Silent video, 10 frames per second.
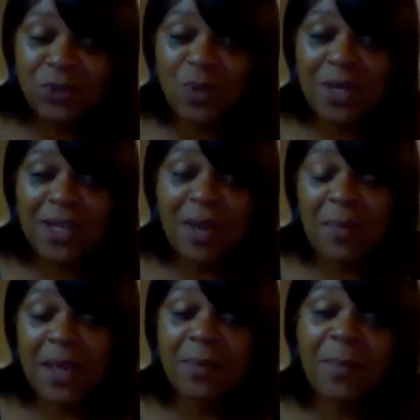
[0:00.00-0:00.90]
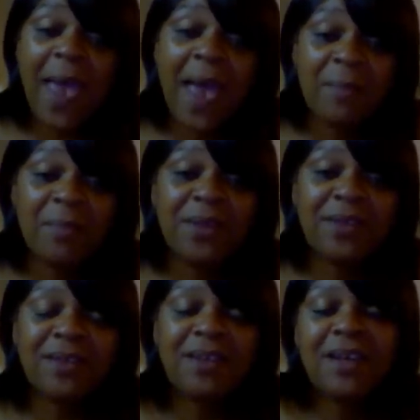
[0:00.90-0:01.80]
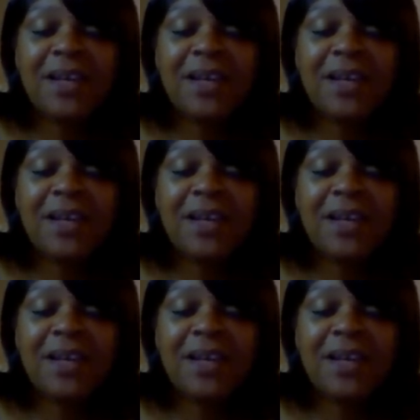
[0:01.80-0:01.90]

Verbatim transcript: when I make them happen.